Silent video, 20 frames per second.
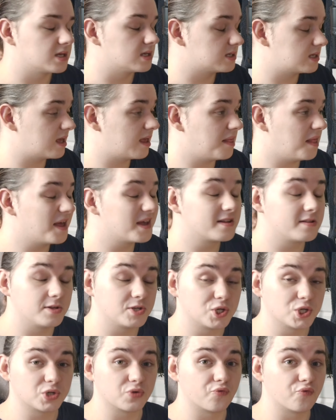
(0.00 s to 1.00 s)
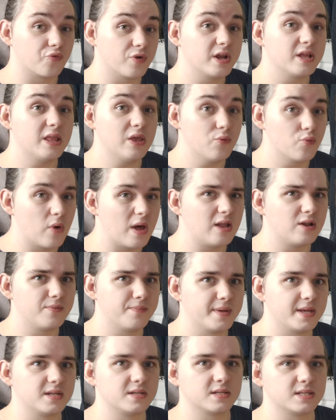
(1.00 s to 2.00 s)
is they're likely just really well
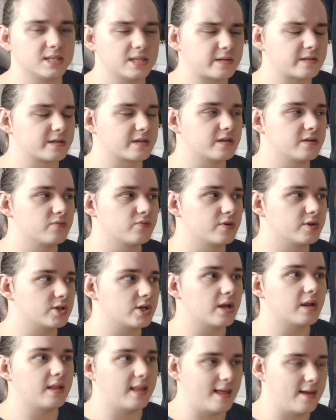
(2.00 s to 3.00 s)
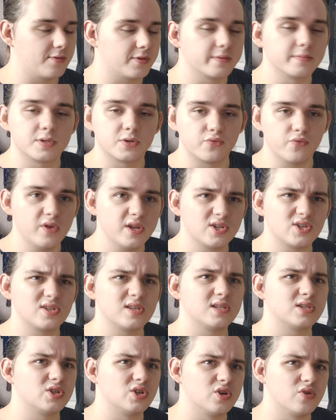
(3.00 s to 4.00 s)
binned silicon which allow them to reach
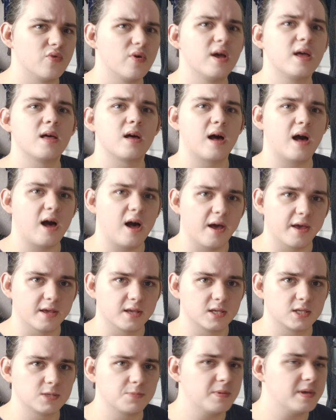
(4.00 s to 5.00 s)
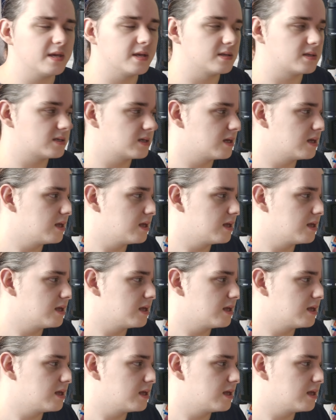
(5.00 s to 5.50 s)
these new higher speeds.